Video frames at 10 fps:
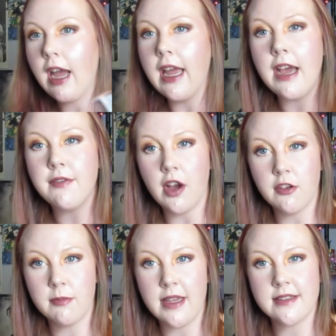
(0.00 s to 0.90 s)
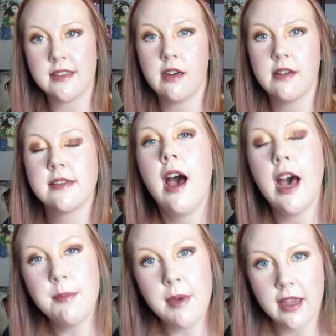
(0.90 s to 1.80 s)
I have other mascaras
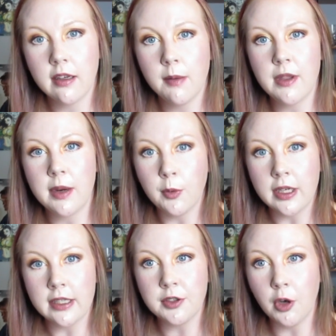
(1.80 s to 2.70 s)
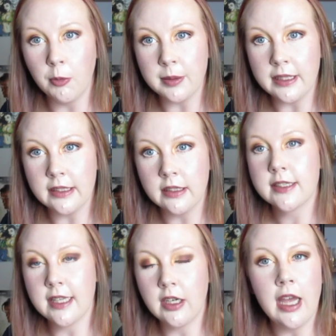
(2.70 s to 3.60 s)
on backup that I'm waiting to open
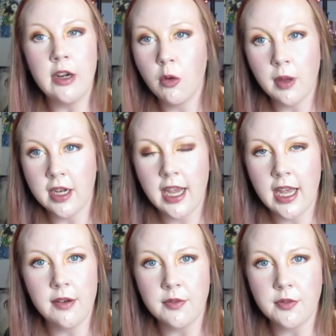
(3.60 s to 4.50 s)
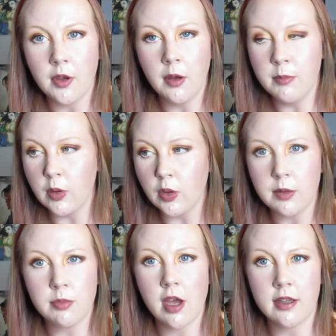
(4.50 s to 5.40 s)
because I, I, don't want to have a
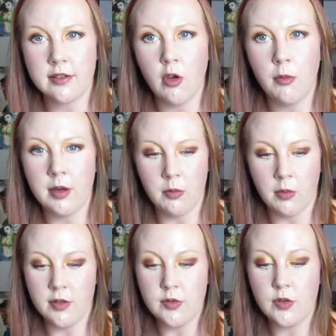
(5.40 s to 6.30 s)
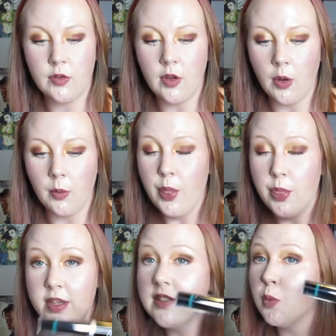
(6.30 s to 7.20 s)
million products open at once. So
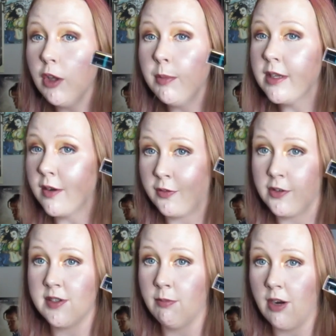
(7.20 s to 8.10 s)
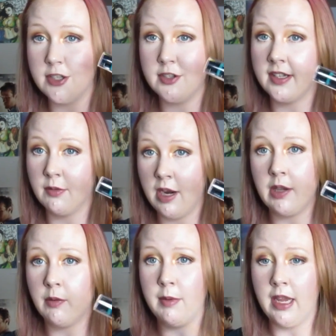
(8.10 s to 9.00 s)
this will be in a first impressions get
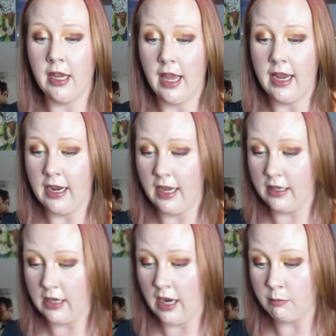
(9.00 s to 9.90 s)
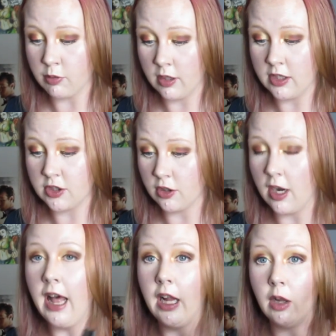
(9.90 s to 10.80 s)
ready with me and I'm pretty sure
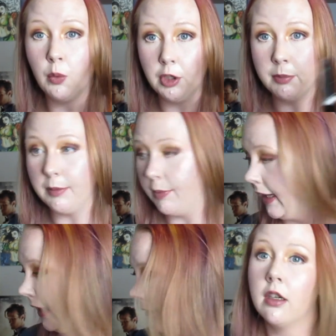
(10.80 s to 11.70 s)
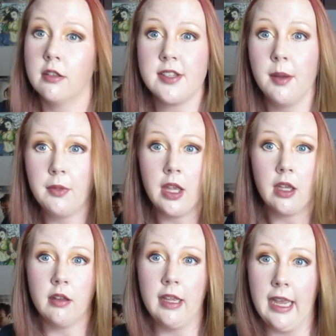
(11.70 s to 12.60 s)
hell will be paid or
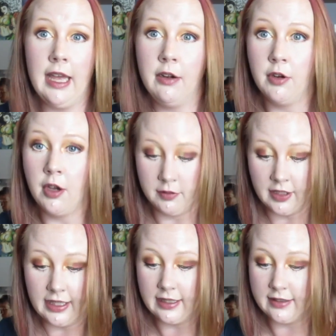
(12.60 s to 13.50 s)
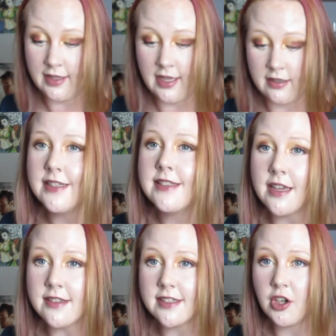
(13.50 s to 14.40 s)
something. Like, I don't know, like that. It
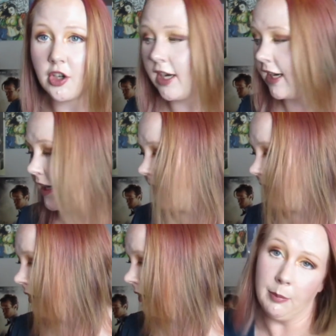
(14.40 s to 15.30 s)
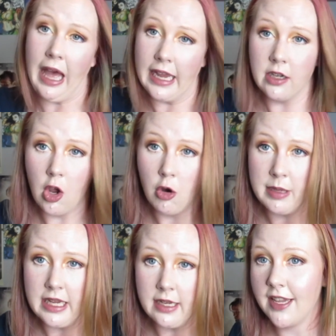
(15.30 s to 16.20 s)
sounds like a great idea, but I know
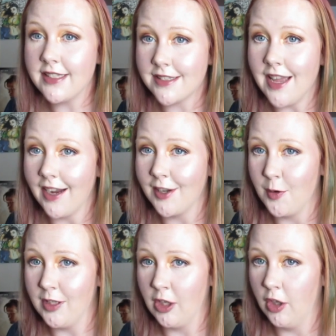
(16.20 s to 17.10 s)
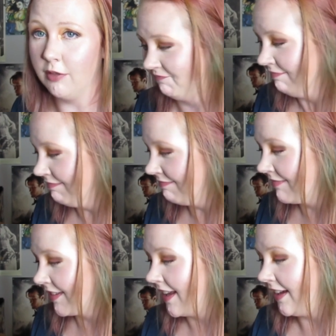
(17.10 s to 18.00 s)
me. It's not going to be good.
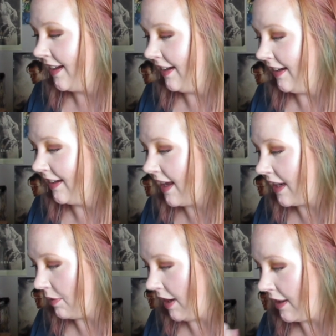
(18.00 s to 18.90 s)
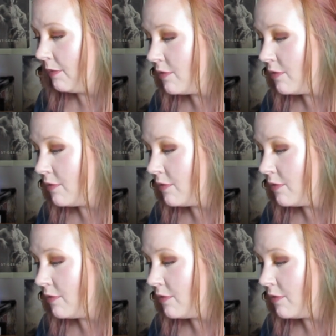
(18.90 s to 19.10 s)
Ugh, anyway.